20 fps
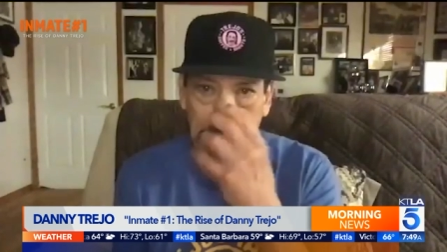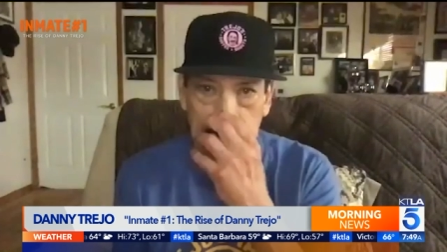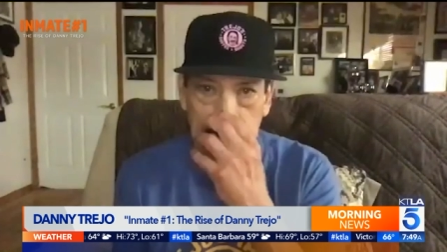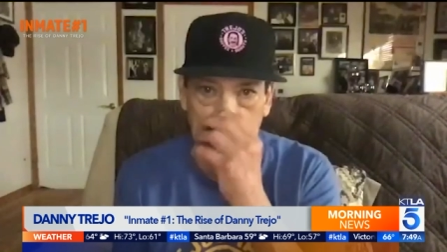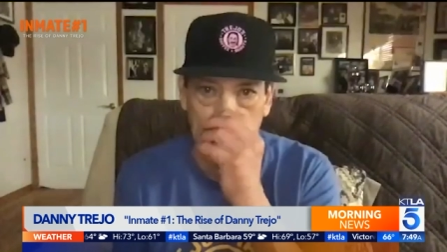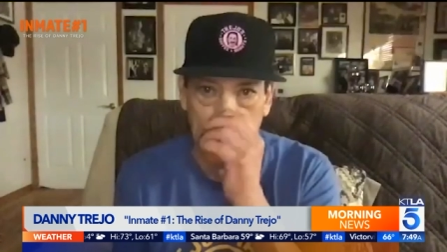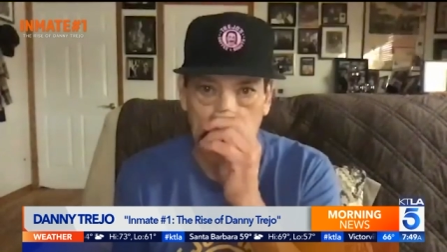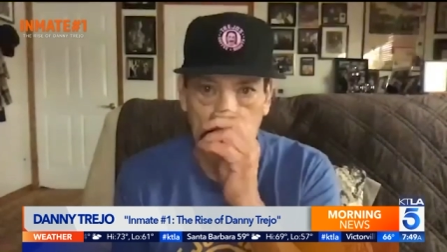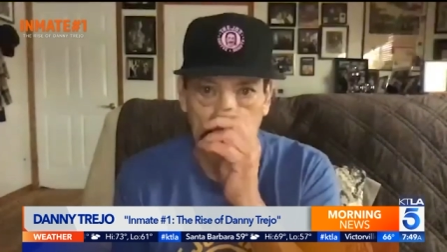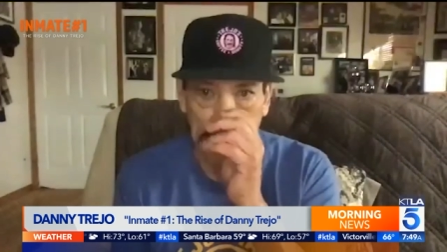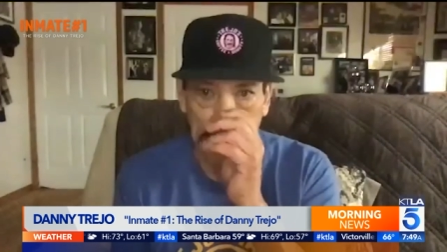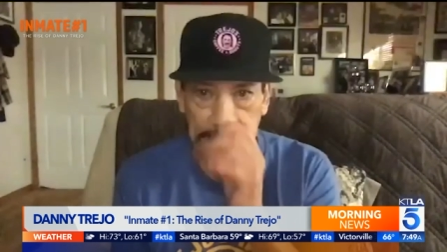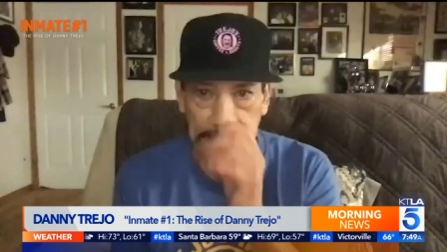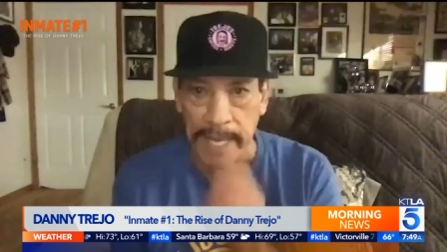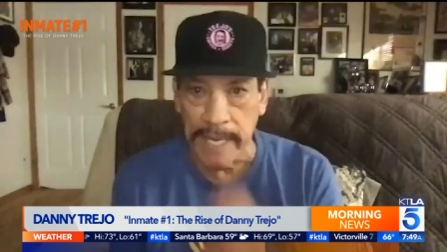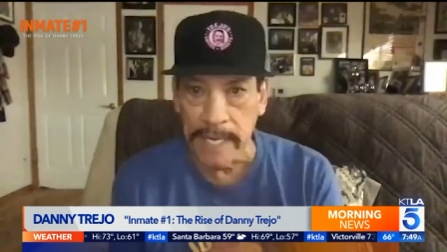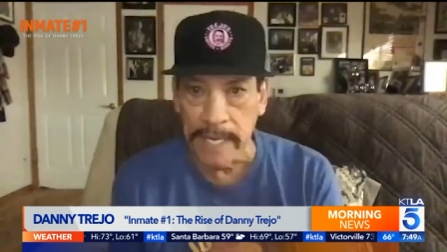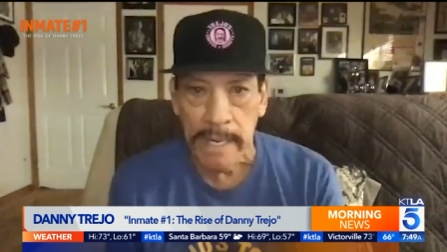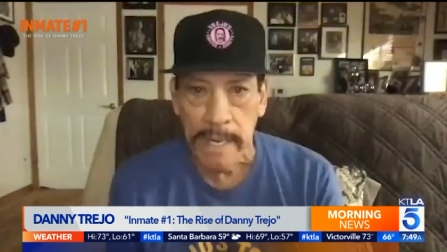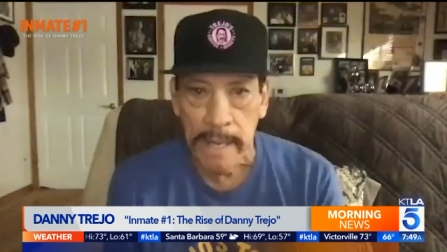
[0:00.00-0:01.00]
me
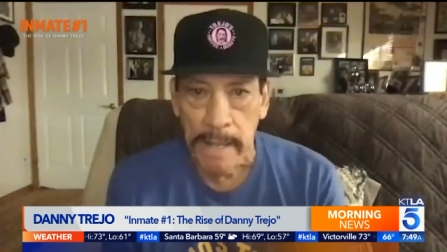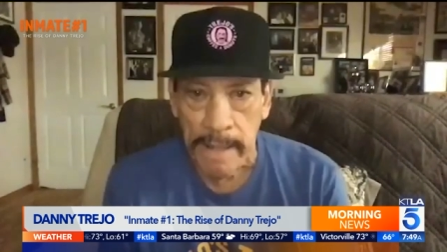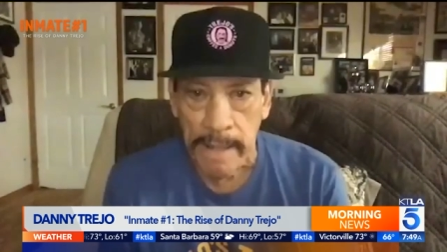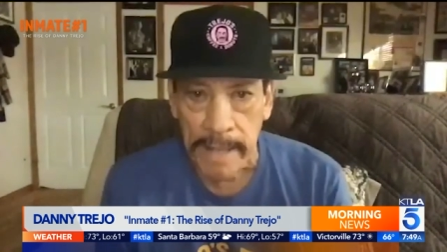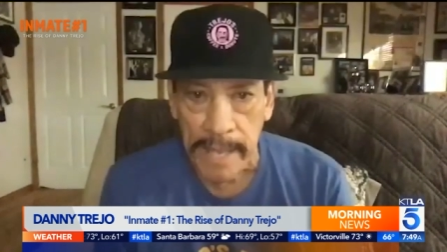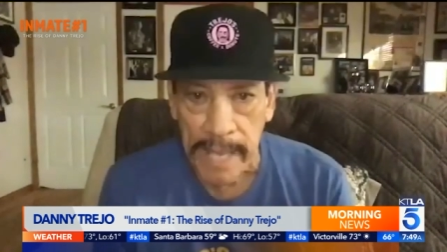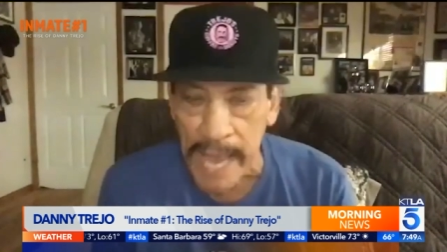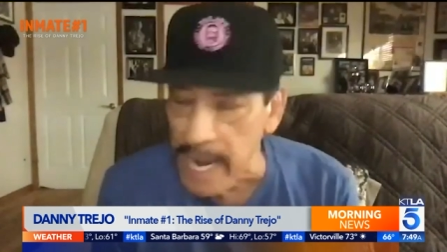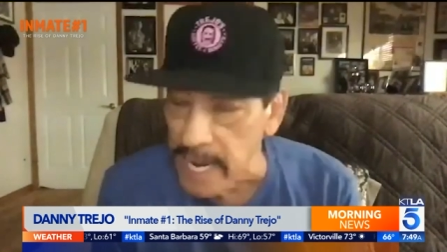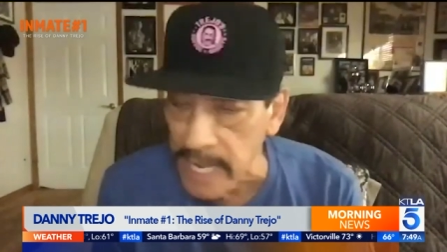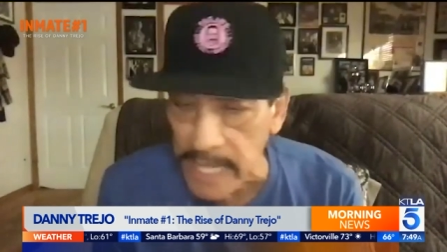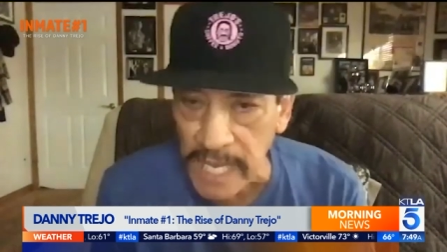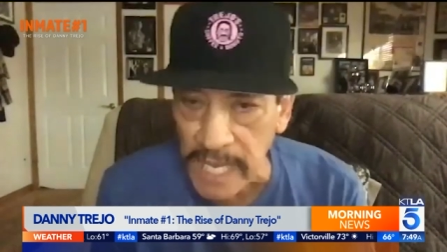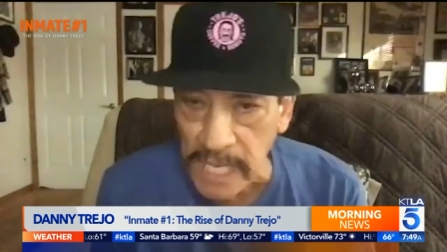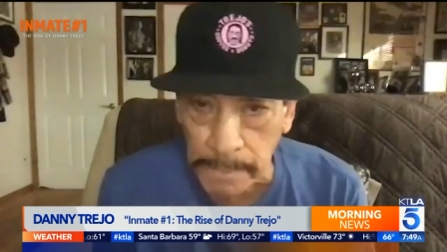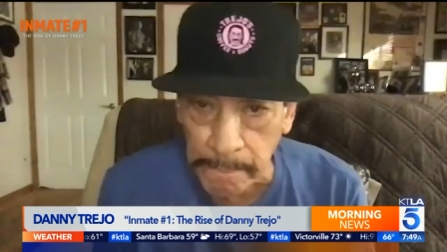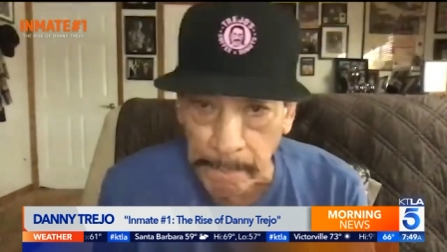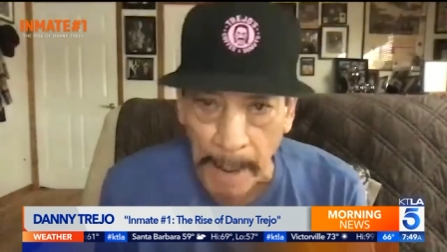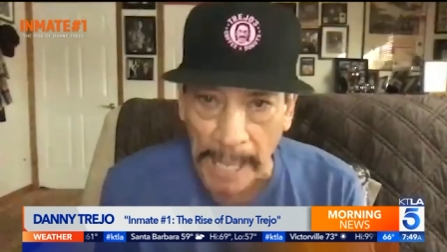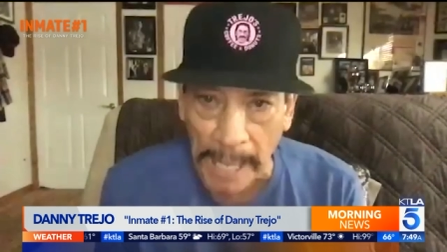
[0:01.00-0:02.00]
that anything's
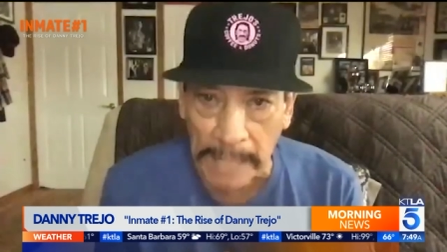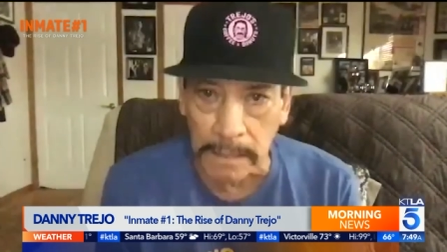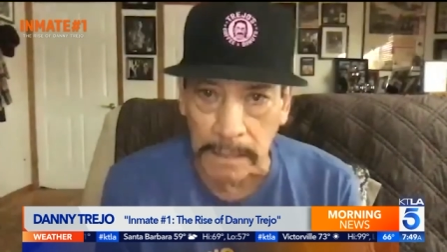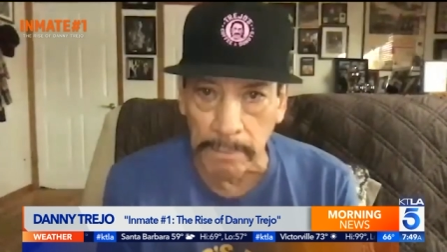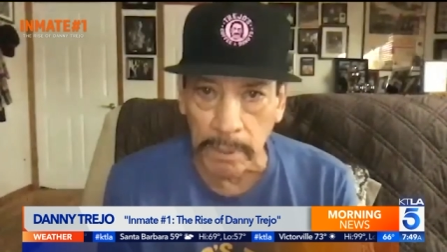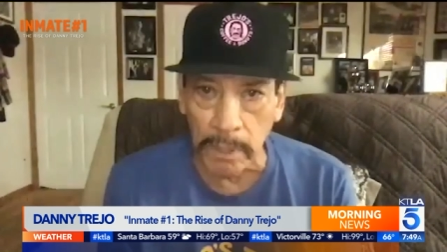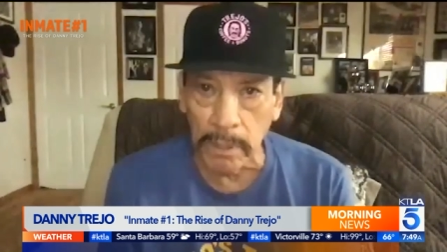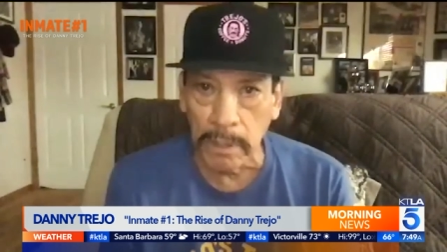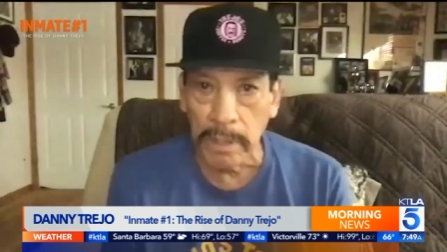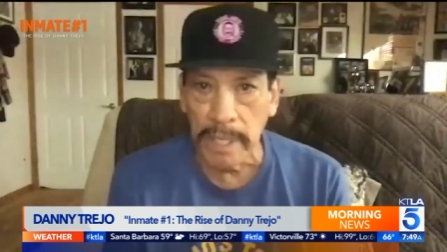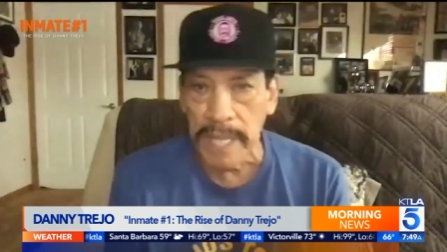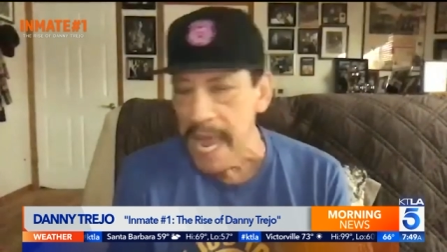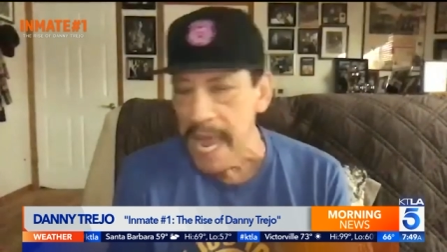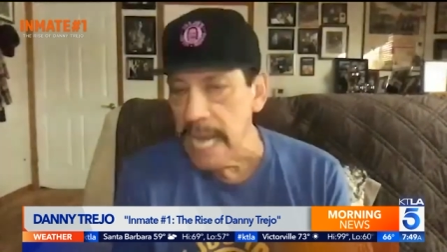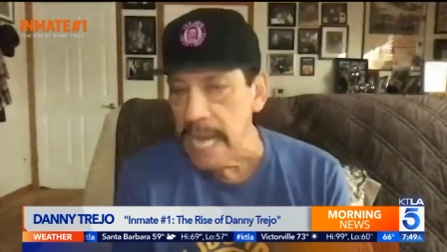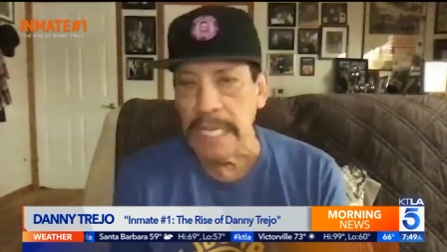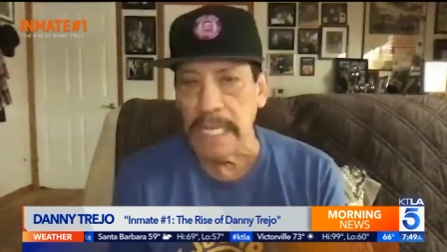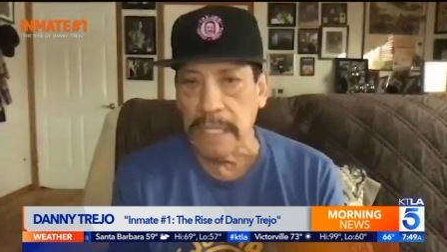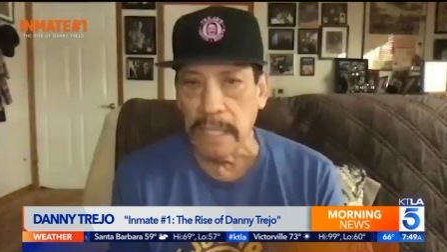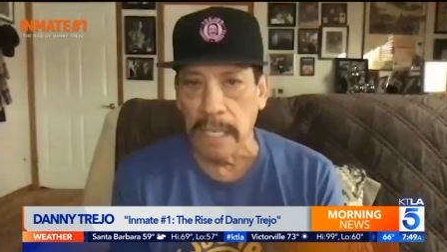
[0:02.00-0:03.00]
possible,
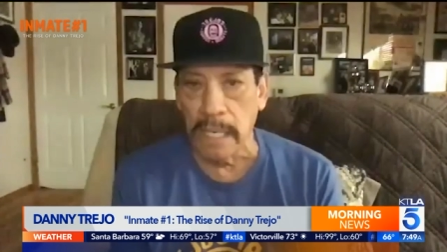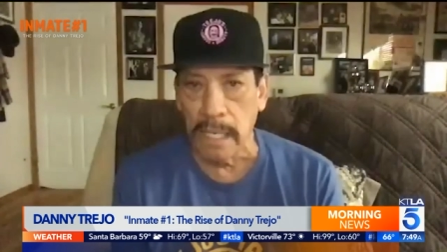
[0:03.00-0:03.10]
anything,